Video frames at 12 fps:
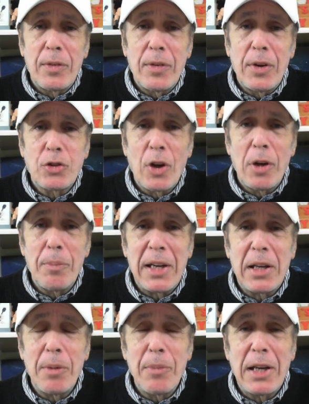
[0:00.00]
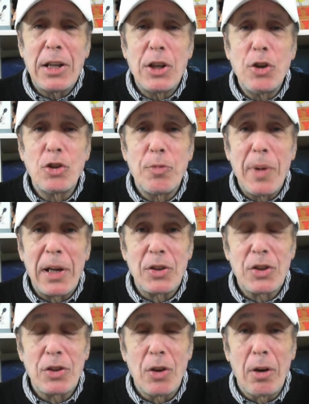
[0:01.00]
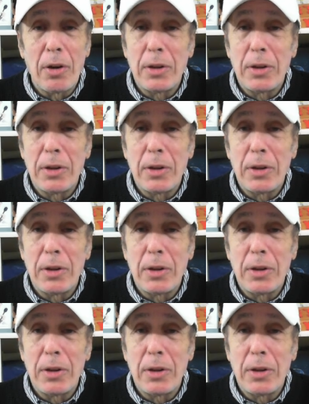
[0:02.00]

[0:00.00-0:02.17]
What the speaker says: trying to make him a huge megastar,